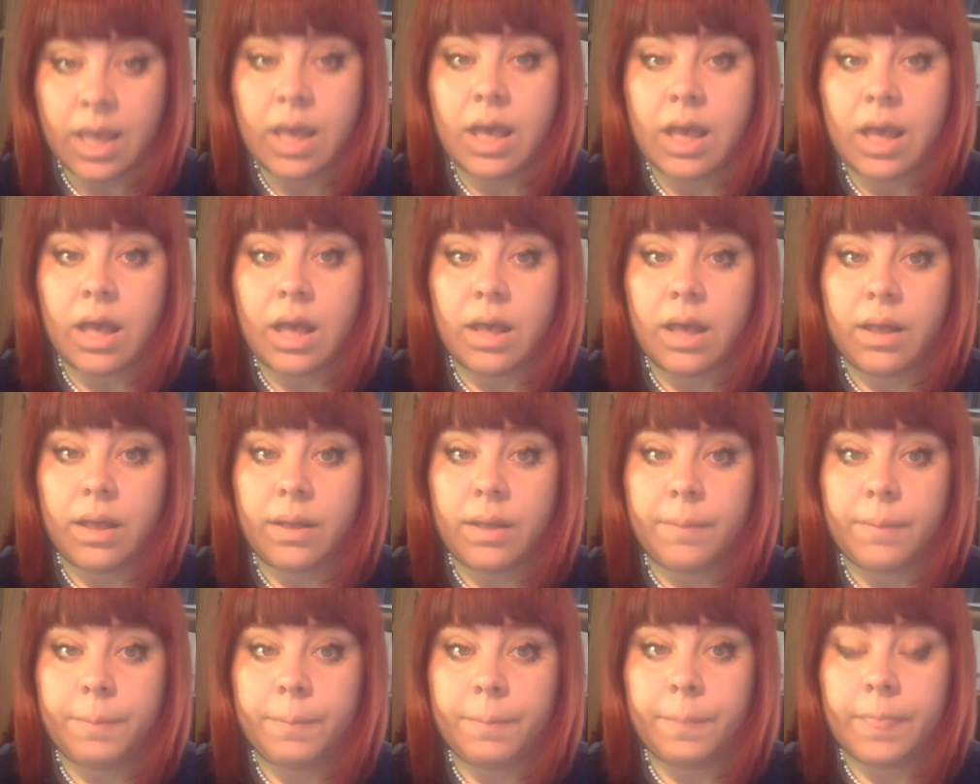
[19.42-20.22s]

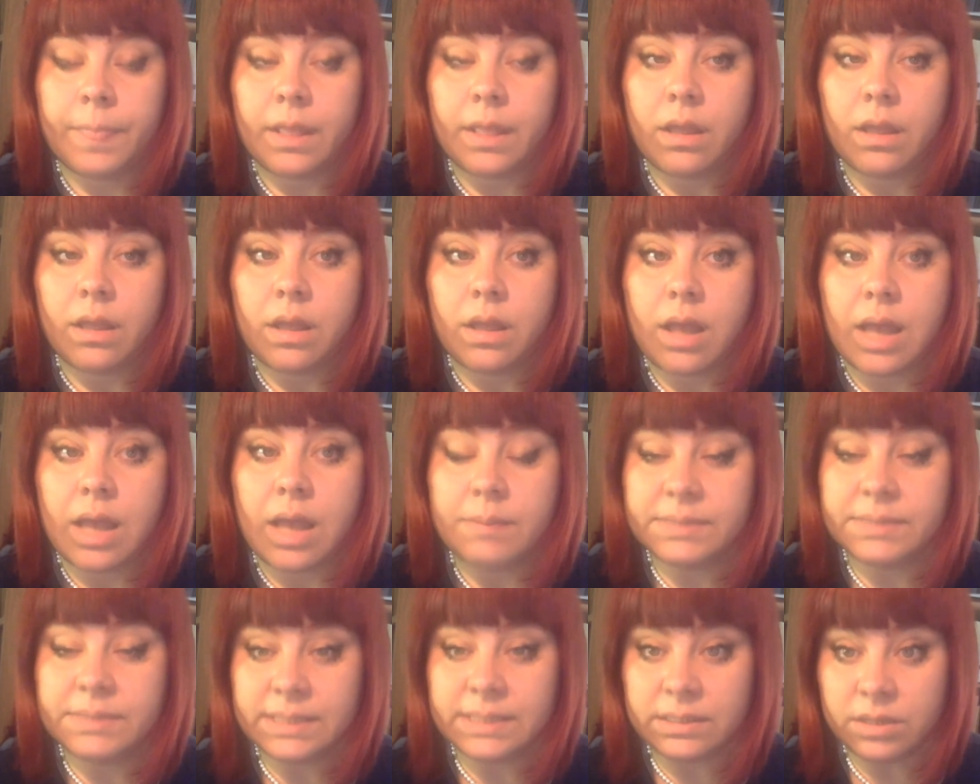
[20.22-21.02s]
Um,
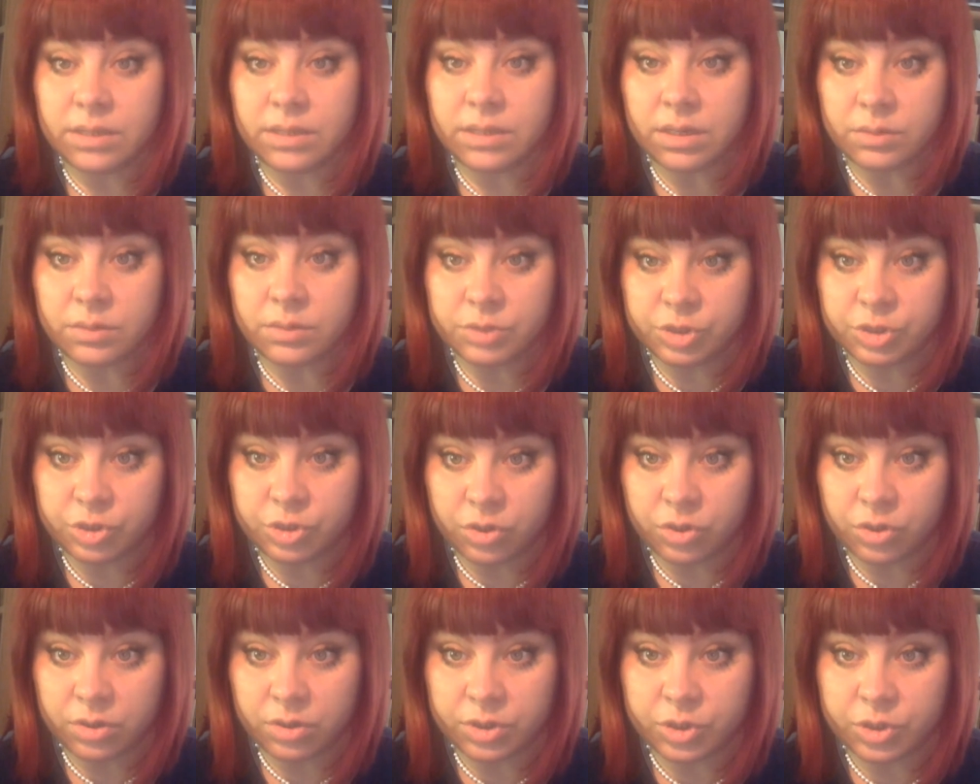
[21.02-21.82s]
I'm sidereal
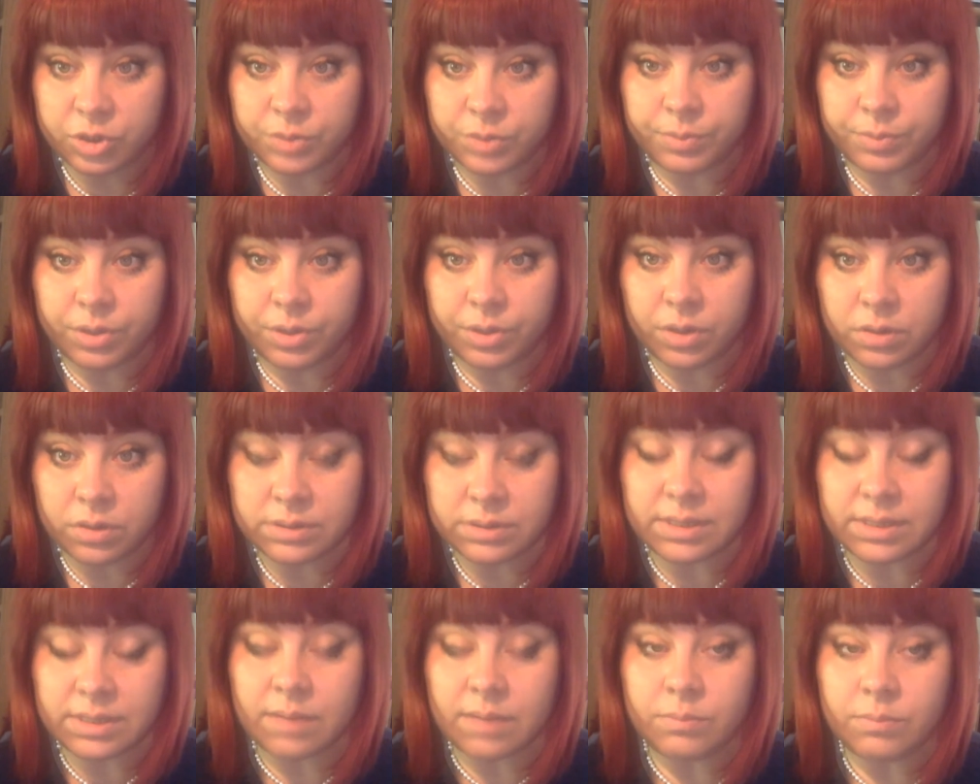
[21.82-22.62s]
astrologer
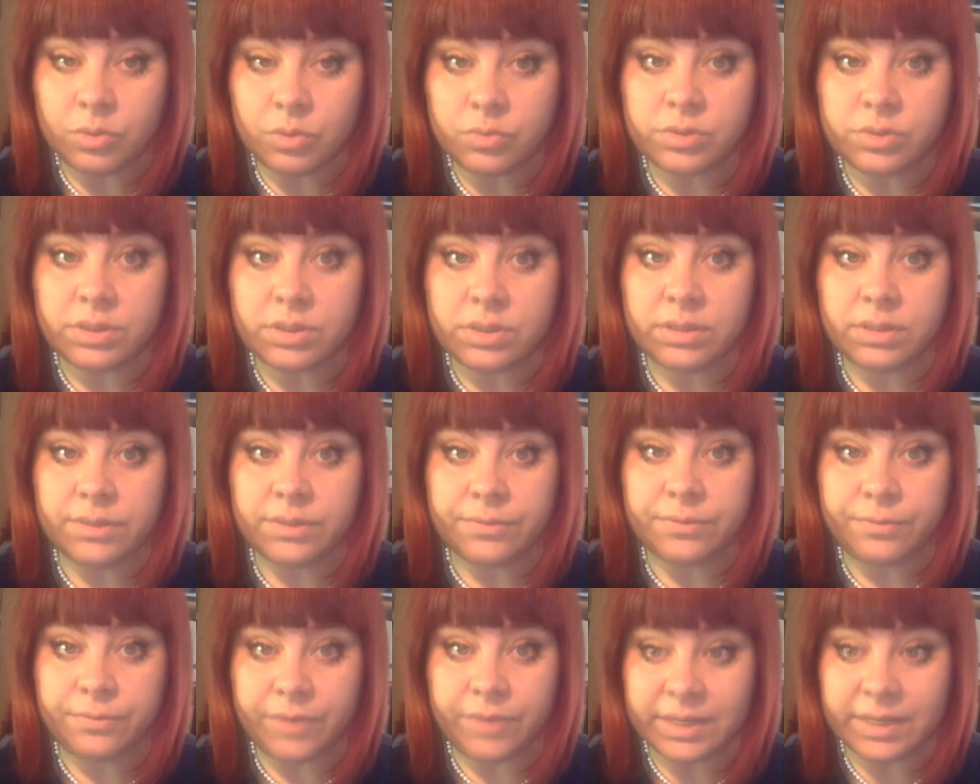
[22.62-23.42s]
because I'm using the
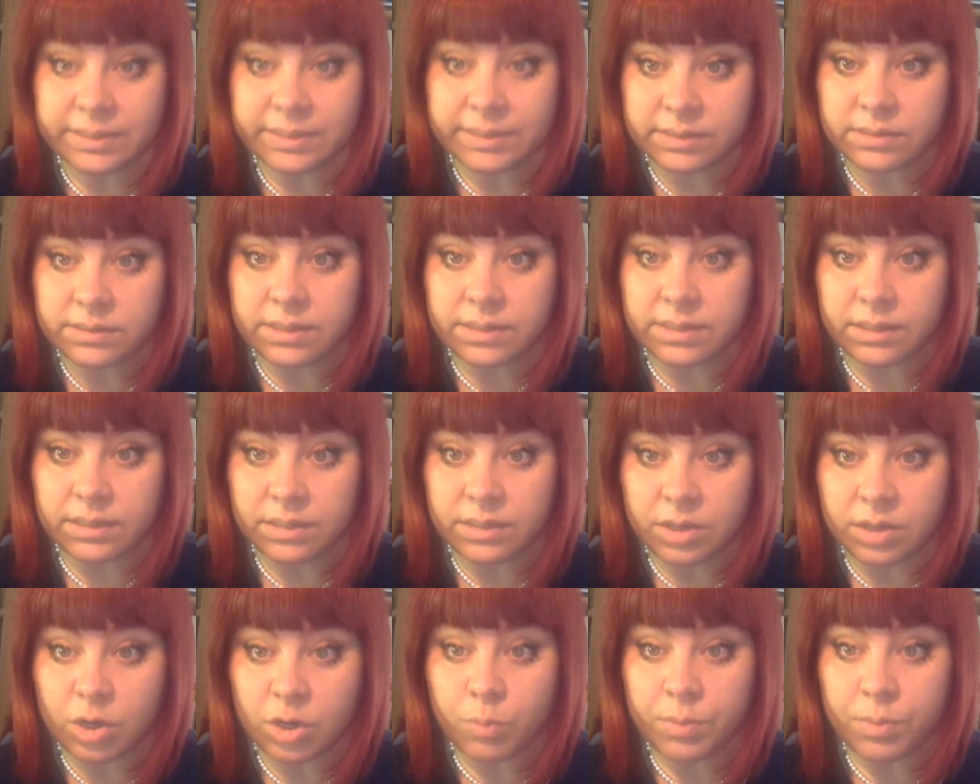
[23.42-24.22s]
fixed
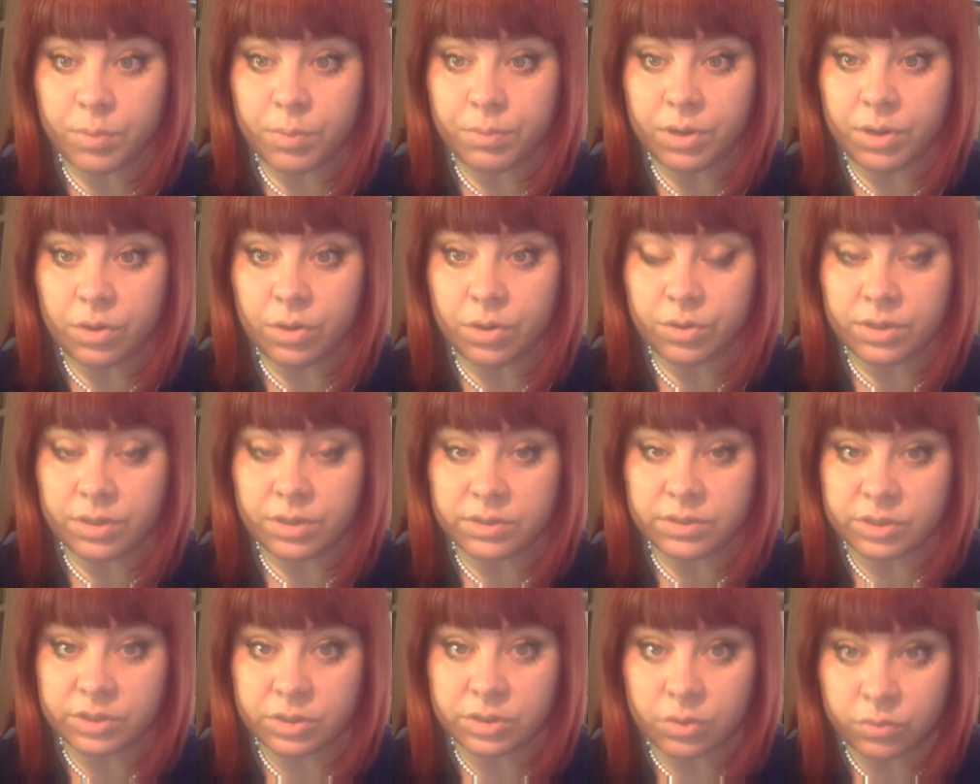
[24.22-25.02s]
sidereal
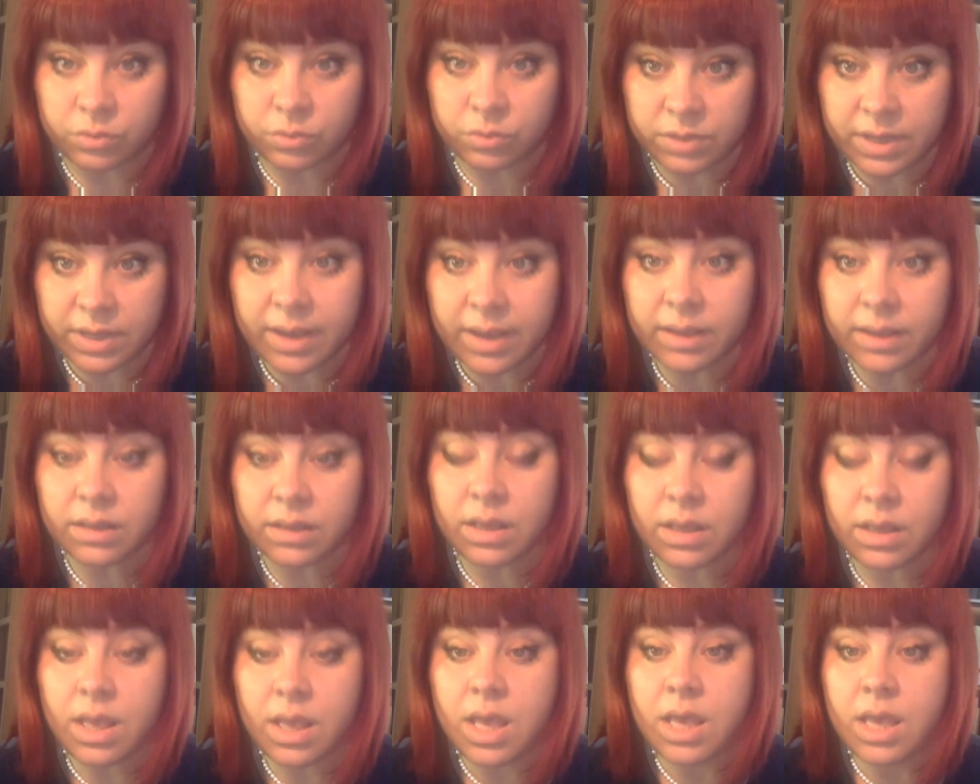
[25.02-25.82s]
Babylonian zodiac,
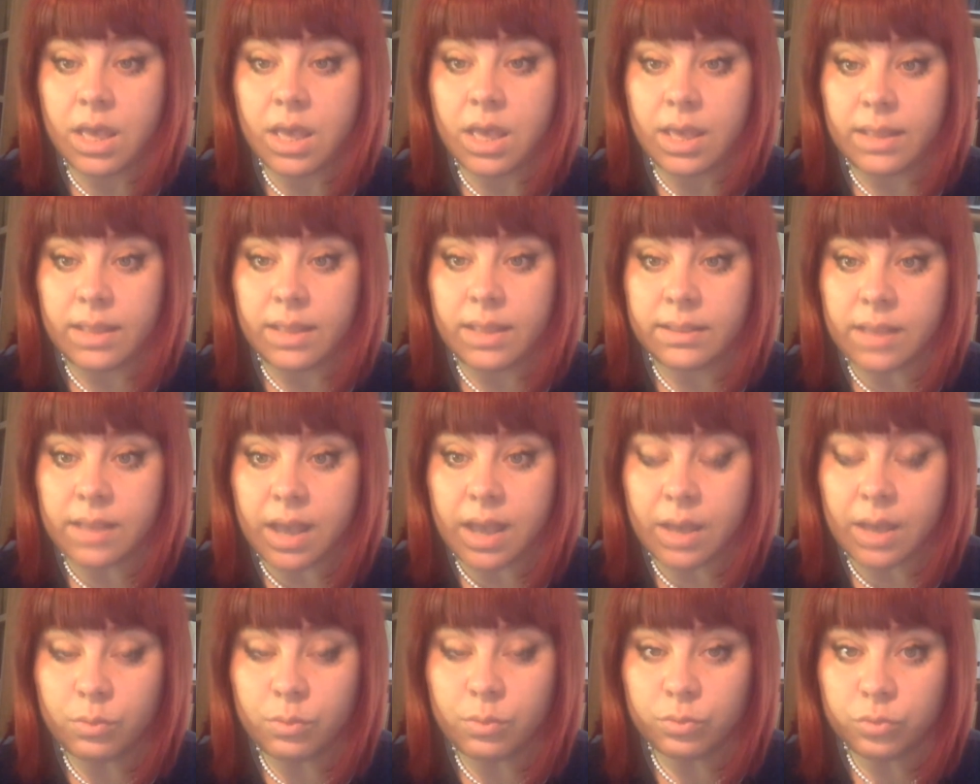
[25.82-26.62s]
and
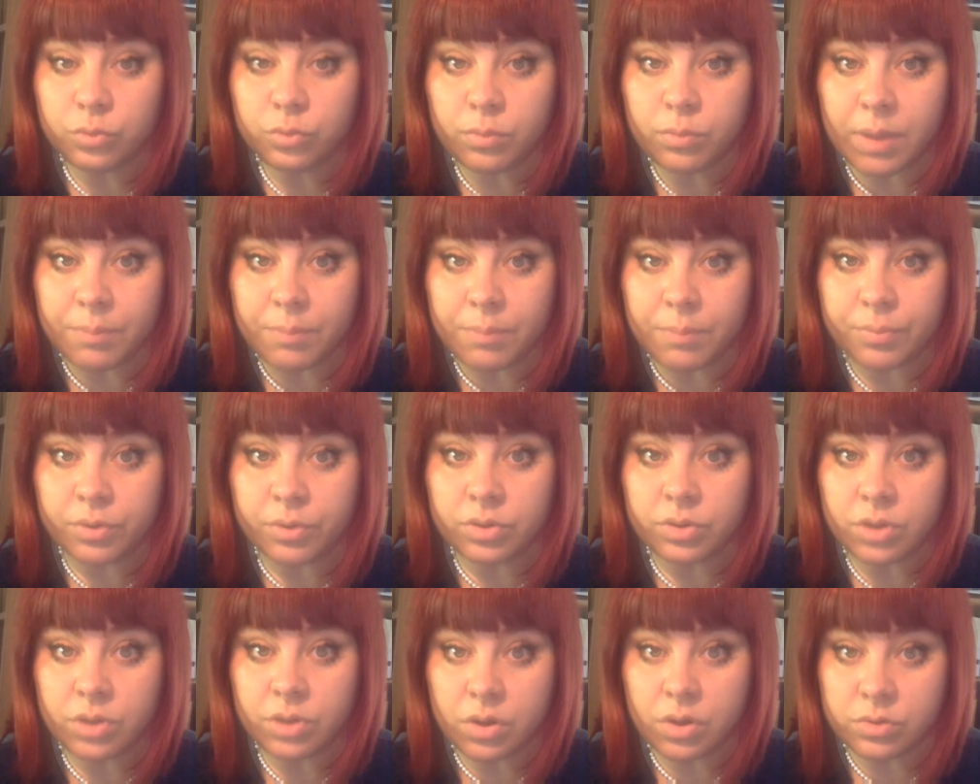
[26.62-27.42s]
I will do my
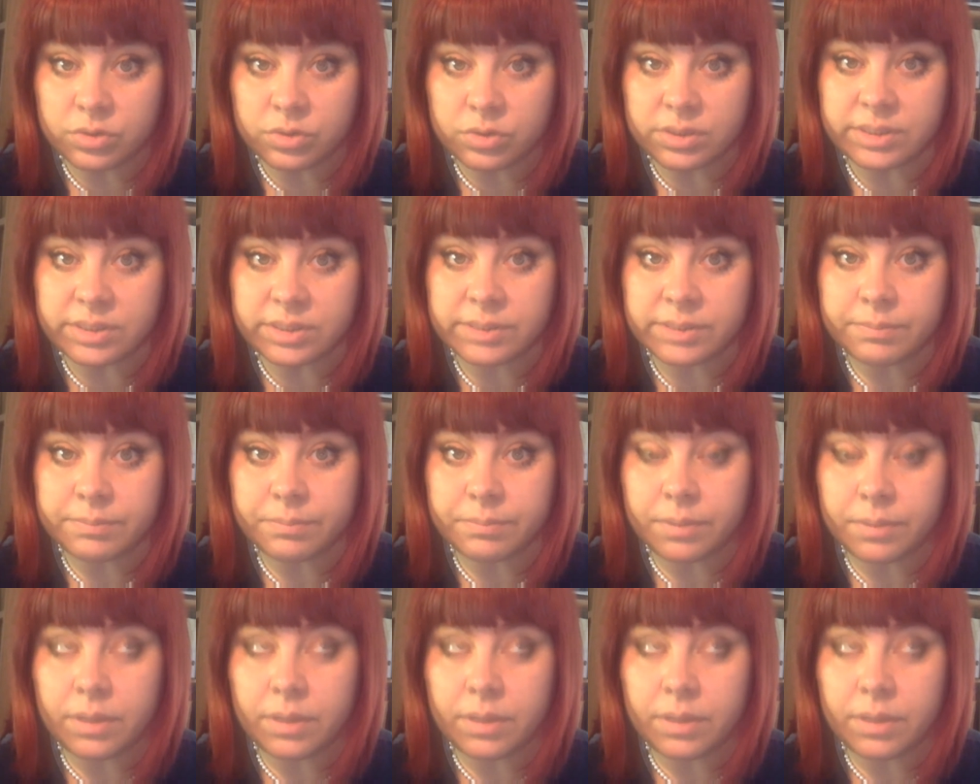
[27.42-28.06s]
prognosis.